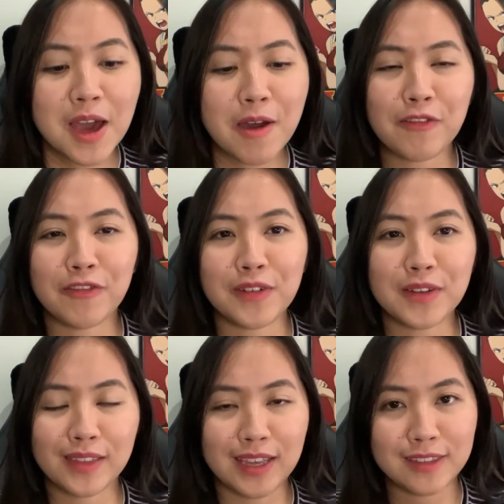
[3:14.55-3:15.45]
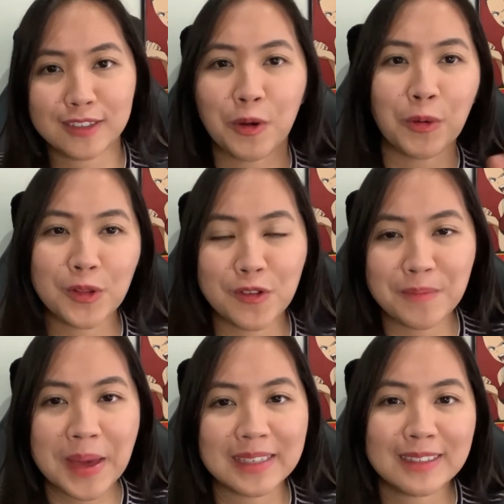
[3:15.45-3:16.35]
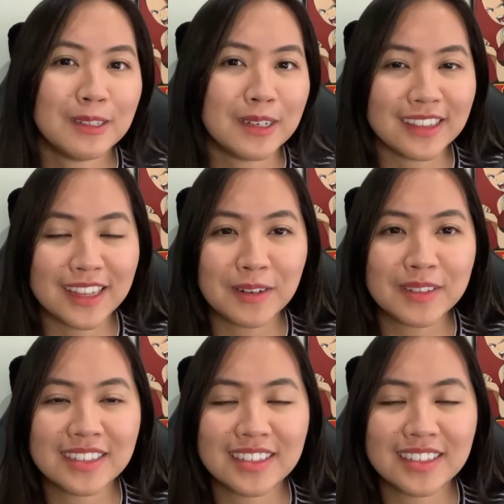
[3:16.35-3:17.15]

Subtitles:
of like the total of my student loans.